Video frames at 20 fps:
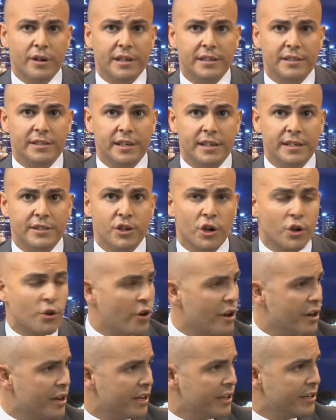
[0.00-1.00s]
he's not
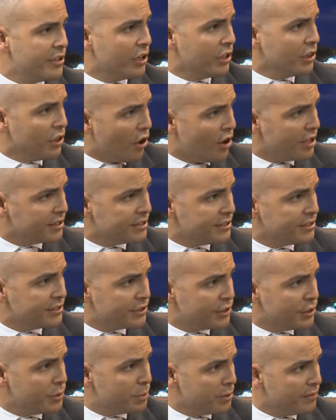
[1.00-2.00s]
credited, not
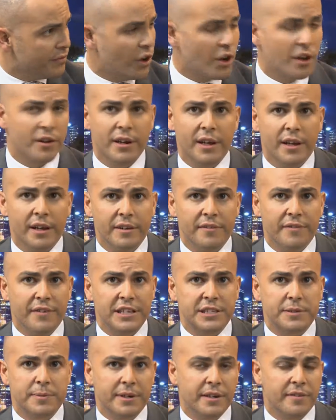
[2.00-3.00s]
licensed to provide
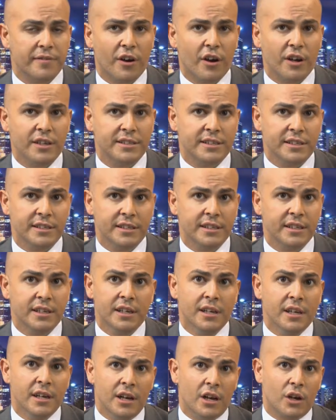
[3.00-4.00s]
investment advice, and
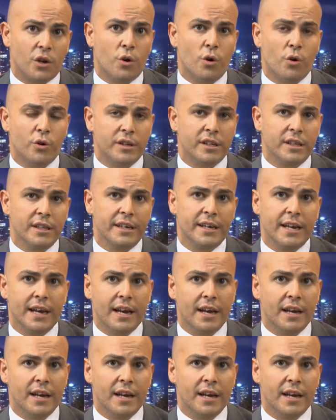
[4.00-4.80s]
accordingly